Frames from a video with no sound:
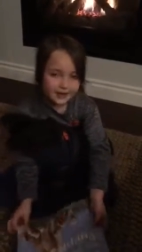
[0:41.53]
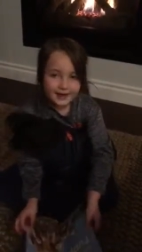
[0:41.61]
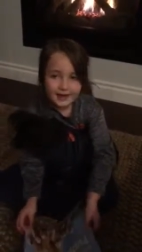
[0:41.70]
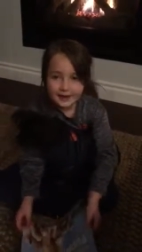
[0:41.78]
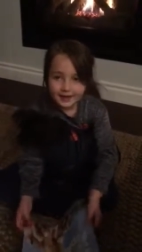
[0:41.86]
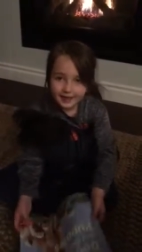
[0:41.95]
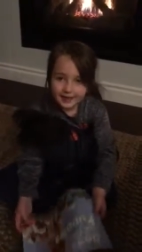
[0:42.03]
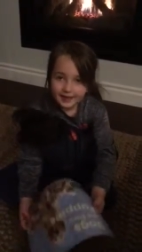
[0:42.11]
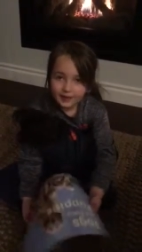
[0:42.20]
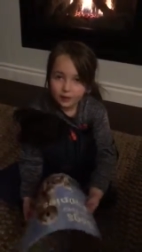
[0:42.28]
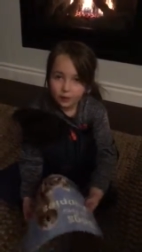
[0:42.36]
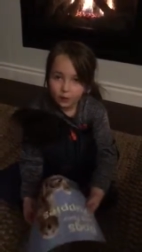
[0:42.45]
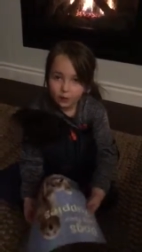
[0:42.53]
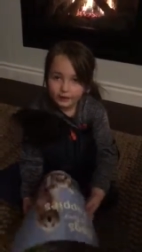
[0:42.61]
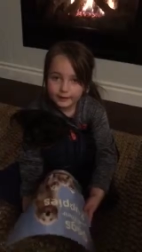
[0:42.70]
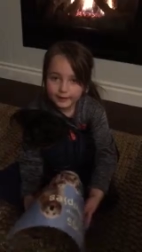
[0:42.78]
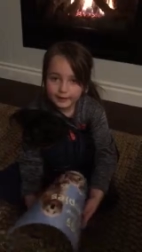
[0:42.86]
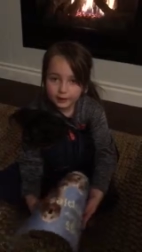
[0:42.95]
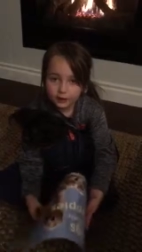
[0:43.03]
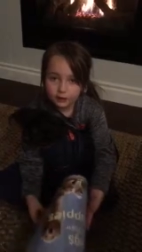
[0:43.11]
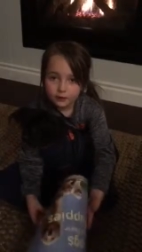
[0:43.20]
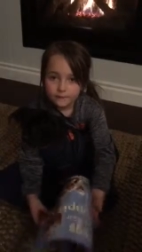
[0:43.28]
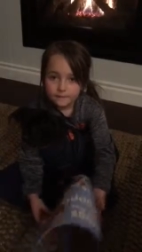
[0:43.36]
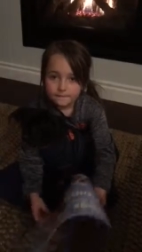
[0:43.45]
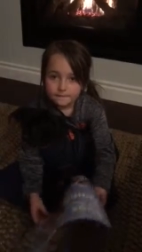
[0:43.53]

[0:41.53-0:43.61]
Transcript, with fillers: they can't see or hear